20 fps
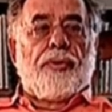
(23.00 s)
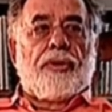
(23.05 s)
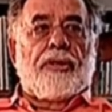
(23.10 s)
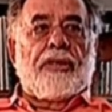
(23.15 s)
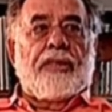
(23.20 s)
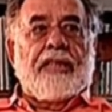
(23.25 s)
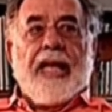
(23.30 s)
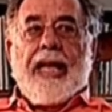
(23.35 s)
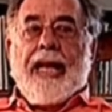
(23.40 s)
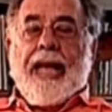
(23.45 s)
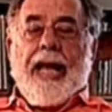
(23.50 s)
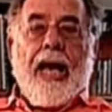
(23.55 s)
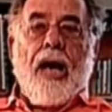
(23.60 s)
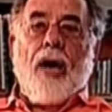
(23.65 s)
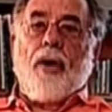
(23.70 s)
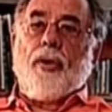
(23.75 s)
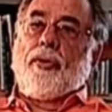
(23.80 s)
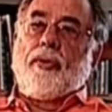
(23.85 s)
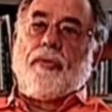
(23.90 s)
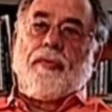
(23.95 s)
set
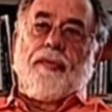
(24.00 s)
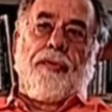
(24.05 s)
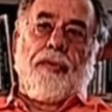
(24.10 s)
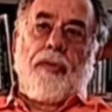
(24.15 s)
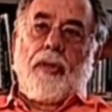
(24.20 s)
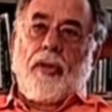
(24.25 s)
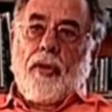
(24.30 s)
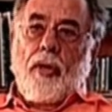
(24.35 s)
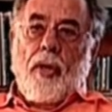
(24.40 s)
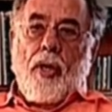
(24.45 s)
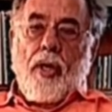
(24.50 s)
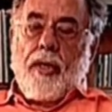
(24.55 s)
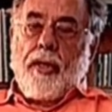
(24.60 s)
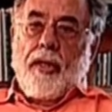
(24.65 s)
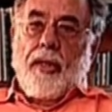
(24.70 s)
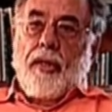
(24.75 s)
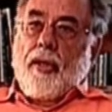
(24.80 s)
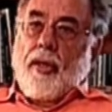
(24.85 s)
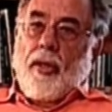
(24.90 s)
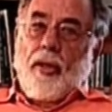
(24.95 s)
out on
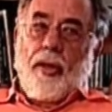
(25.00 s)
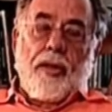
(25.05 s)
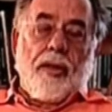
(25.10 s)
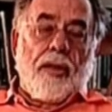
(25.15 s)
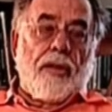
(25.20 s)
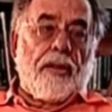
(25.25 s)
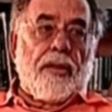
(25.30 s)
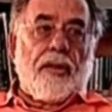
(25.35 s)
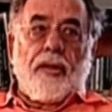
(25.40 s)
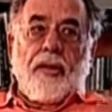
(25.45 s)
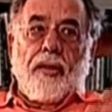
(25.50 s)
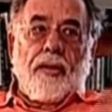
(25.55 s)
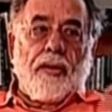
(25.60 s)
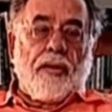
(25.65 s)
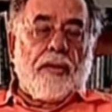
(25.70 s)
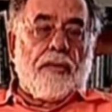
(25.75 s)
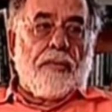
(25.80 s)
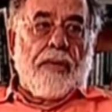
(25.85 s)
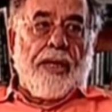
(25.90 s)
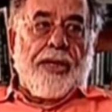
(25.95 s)
a
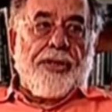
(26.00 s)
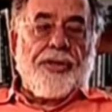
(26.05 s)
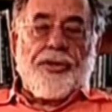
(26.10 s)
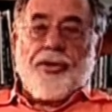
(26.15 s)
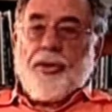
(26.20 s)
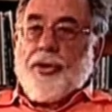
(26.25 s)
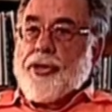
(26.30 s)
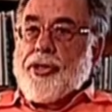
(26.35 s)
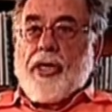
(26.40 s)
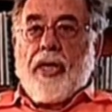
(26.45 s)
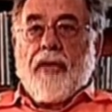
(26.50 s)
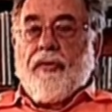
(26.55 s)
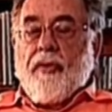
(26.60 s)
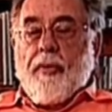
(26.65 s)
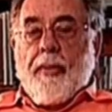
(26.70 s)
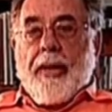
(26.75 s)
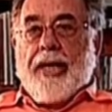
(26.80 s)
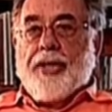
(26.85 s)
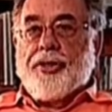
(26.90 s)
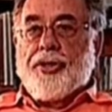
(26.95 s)
little excursion of
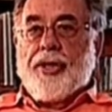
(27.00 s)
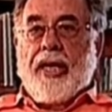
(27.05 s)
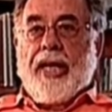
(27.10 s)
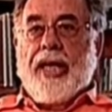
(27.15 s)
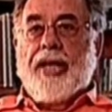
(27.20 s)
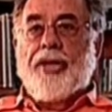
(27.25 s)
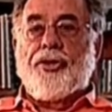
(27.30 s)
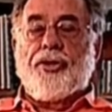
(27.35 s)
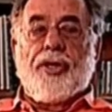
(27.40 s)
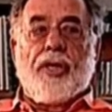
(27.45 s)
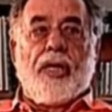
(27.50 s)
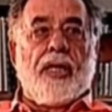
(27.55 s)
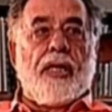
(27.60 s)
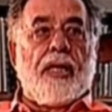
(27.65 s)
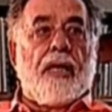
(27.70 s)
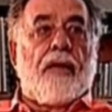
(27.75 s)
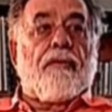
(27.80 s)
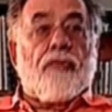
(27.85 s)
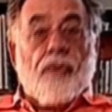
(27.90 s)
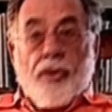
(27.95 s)
imagination,
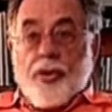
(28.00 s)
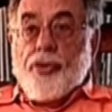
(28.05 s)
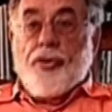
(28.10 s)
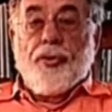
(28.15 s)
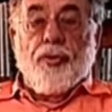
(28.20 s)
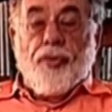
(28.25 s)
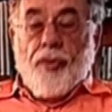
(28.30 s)
and then of course